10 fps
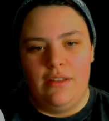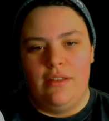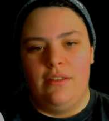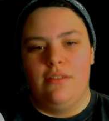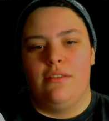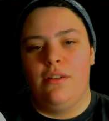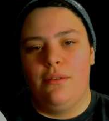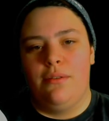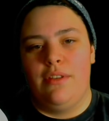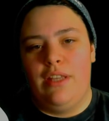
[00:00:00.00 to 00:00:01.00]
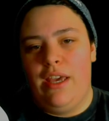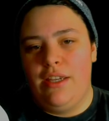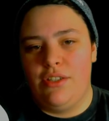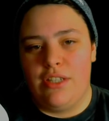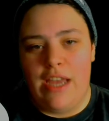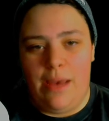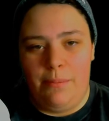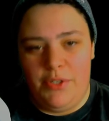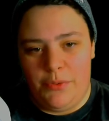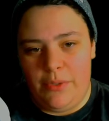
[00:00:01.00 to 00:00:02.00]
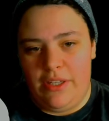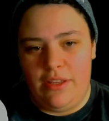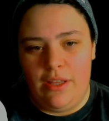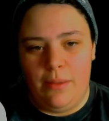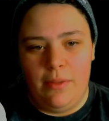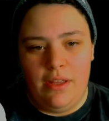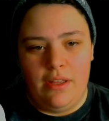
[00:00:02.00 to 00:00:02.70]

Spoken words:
So the age gap between them